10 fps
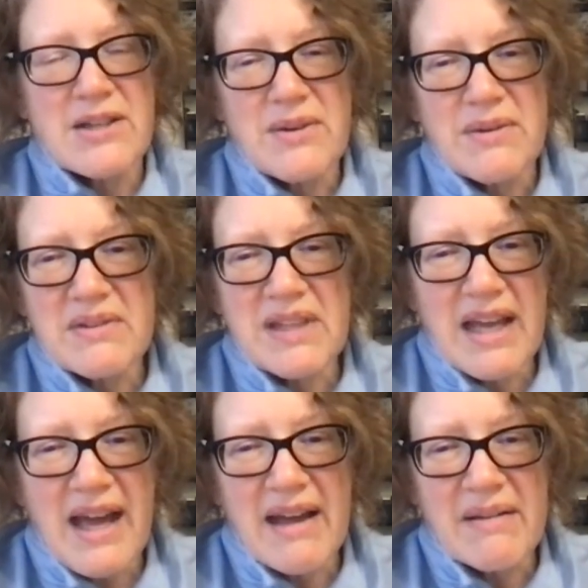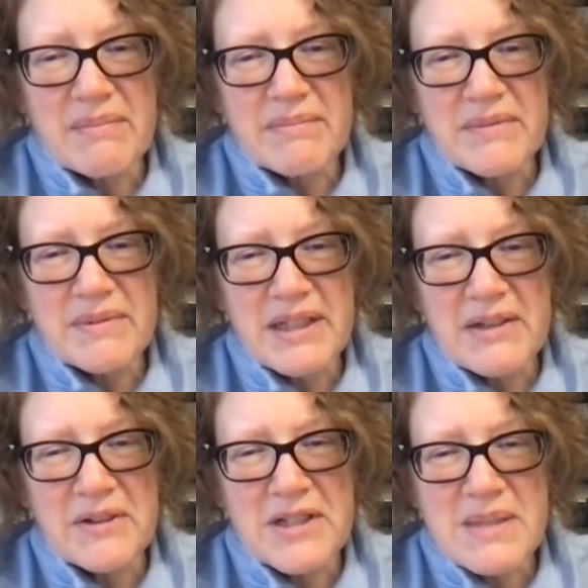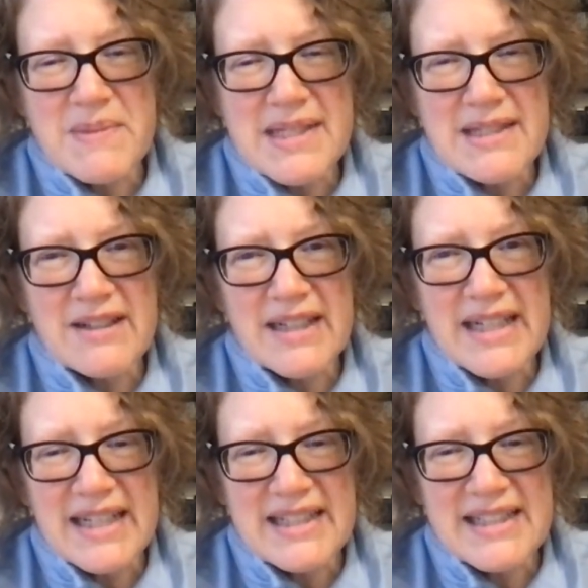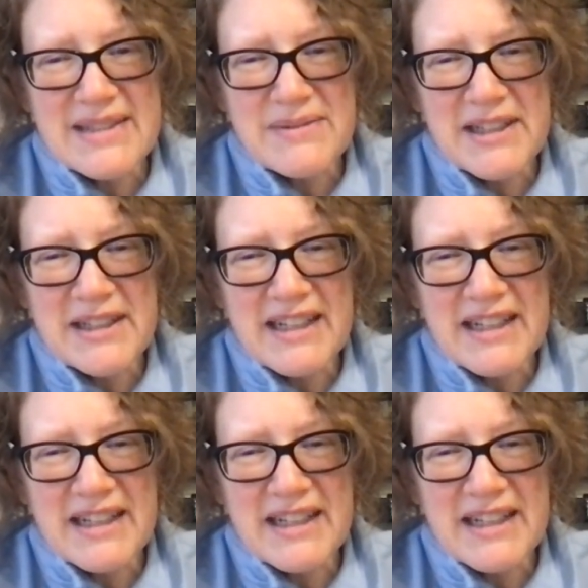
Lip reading: you, Christmas greetings where,